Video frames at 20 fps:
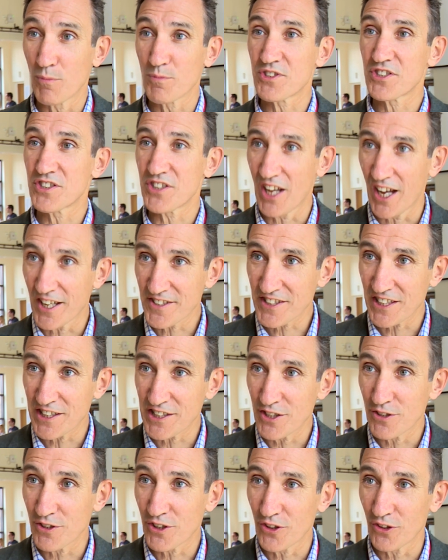starting
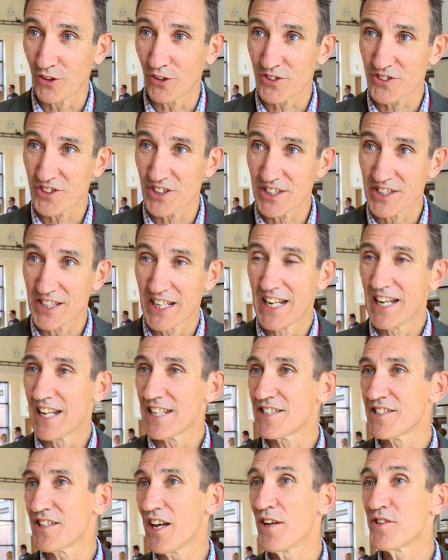new courses and
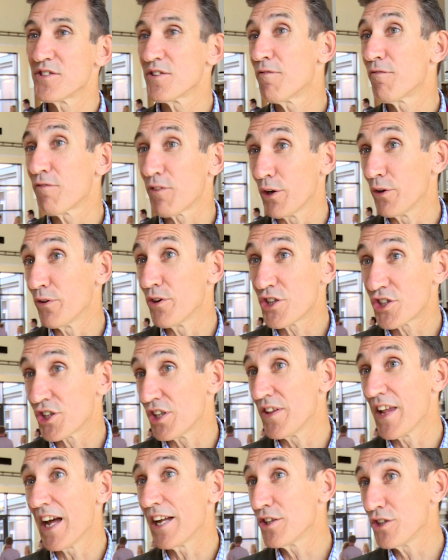starting to flourish
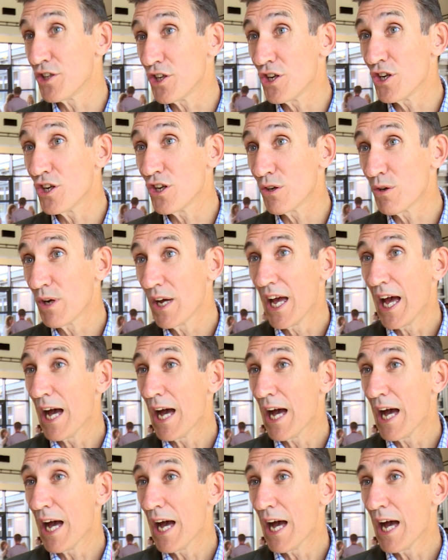in that new,